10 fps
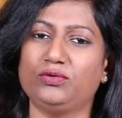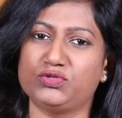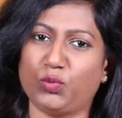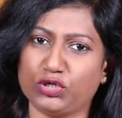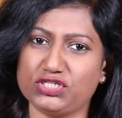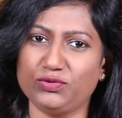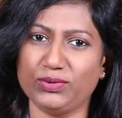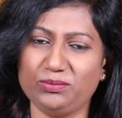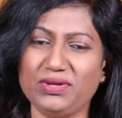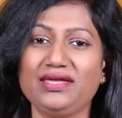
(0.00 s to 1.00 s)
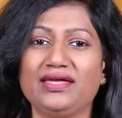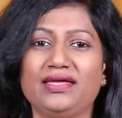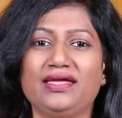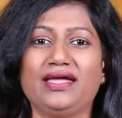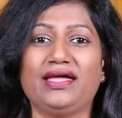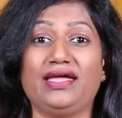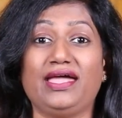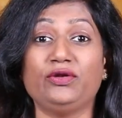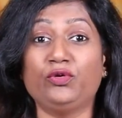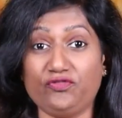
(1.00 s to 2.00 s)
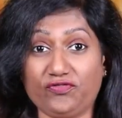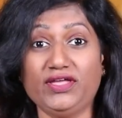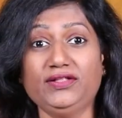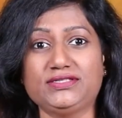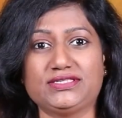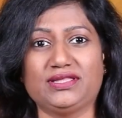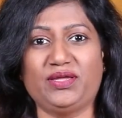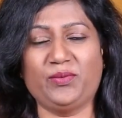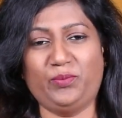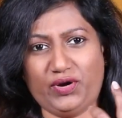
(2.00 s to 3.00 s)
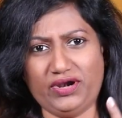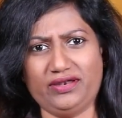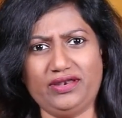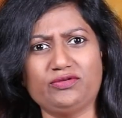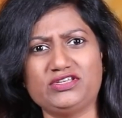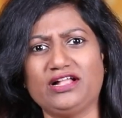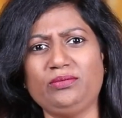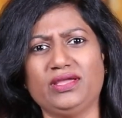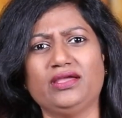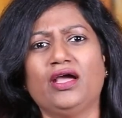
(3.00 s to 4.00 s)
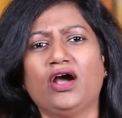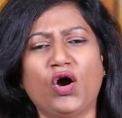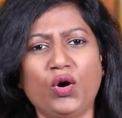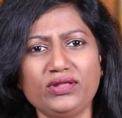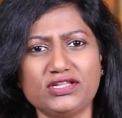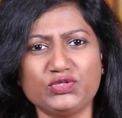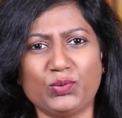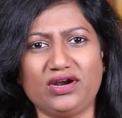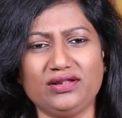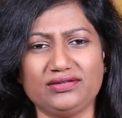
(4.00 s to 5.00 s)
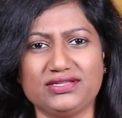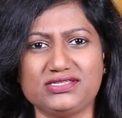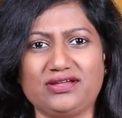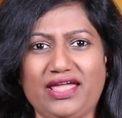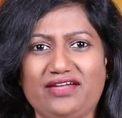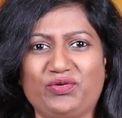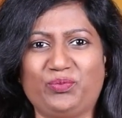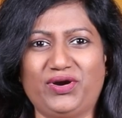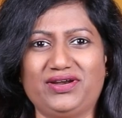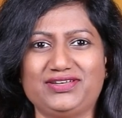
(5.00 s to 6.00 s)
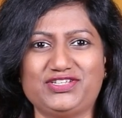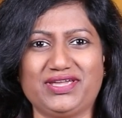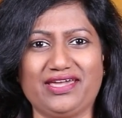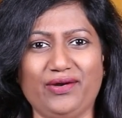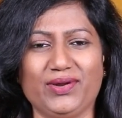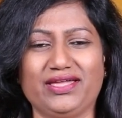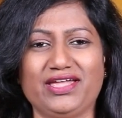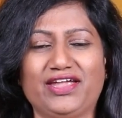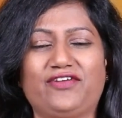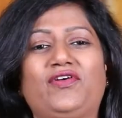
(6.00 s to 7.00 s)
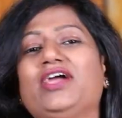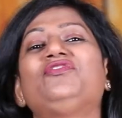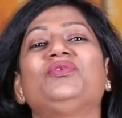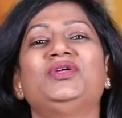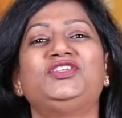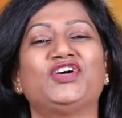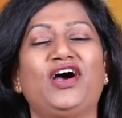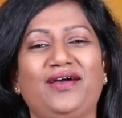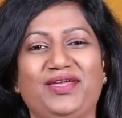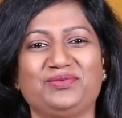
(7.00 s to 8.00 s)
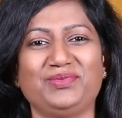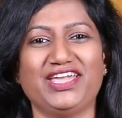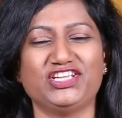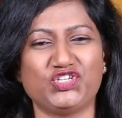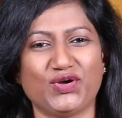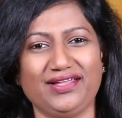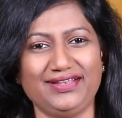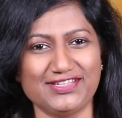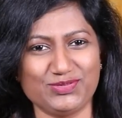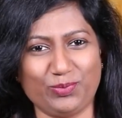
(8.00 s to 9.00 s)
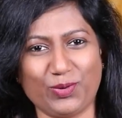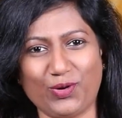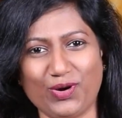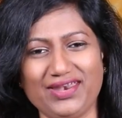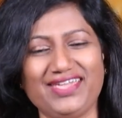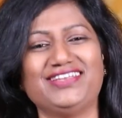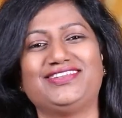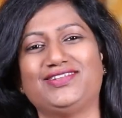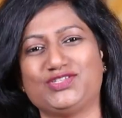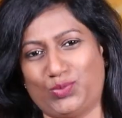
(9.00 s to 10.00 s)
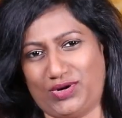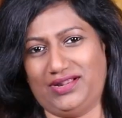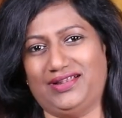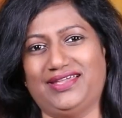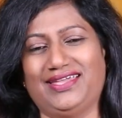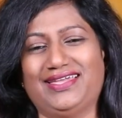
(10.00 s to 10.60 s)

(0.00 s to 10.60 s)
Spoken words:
who's watching with me and who feels burdened. Now tell me, who in this world does not have a burden to carry? Right from the time a child is born into this world,